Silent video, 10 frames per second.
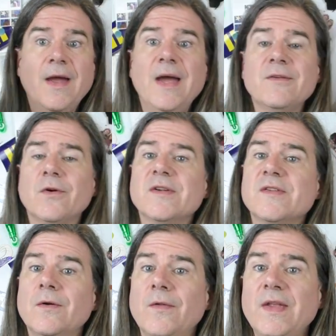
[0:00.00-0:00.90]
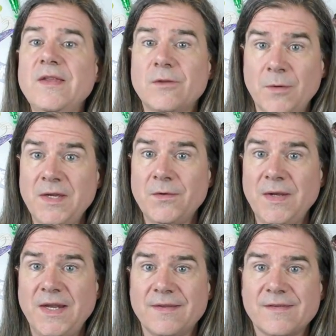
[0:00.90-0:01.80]
And of course, there are only three
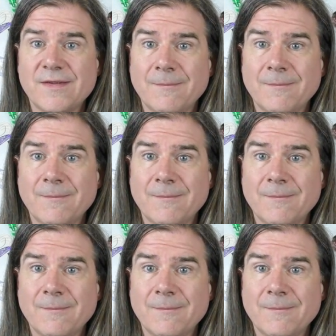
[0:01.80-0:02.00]
ingredients.